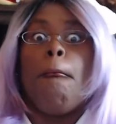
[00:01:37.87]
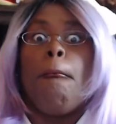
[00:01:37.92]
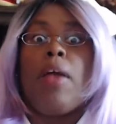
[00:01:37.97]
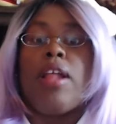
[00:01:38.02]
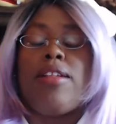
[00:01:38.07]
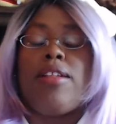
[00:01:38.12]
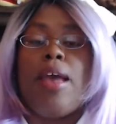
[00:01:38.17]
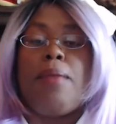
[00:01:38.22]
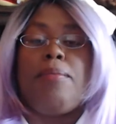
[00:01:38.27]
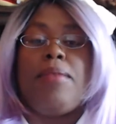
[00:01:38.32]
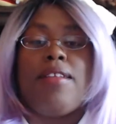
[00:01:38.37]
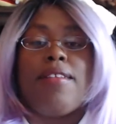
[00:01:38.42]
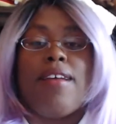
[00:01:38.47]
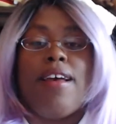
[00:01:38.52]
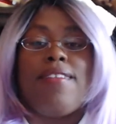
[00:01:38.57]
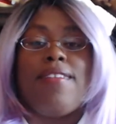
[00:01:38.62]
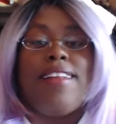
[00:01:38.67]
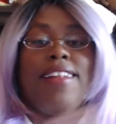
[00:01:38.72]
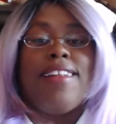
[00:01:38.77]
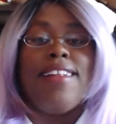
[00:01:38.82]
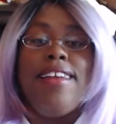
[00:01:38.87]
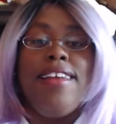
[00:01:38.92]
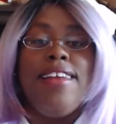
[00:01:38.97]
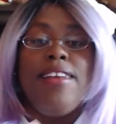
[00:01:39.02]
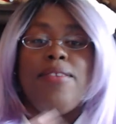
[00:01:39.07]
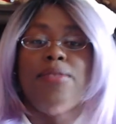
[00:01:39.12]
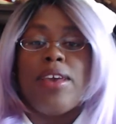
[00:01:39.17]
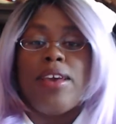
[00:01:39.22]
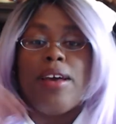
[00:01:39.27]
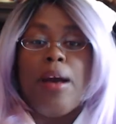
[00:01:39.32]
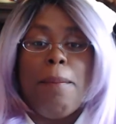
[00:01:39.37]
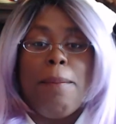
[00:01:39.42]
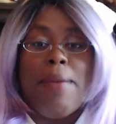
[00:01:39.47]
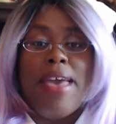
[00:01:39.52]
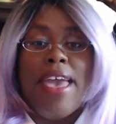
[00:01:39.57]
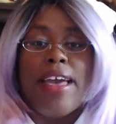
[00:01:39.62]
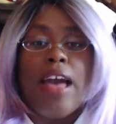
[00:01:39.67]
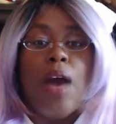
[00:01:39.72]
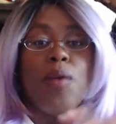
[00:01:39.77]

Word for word: That means I had to leave and come back.